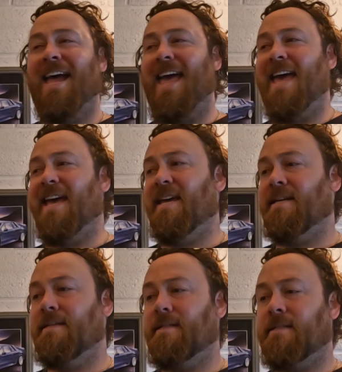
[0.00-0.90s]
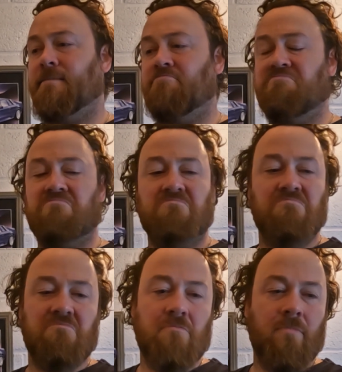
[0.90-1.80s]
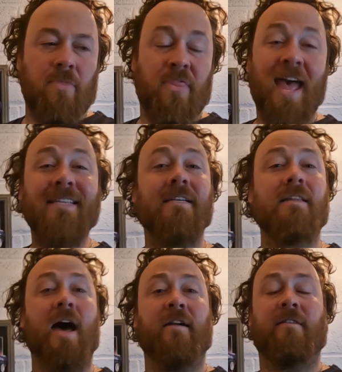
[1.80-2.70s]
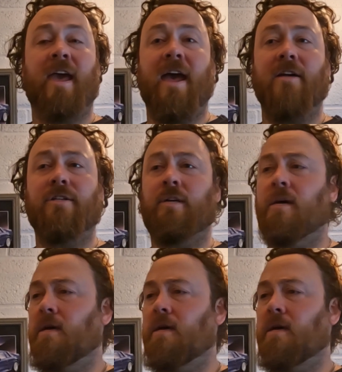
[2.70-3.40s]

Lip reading: and that's a lot of cash.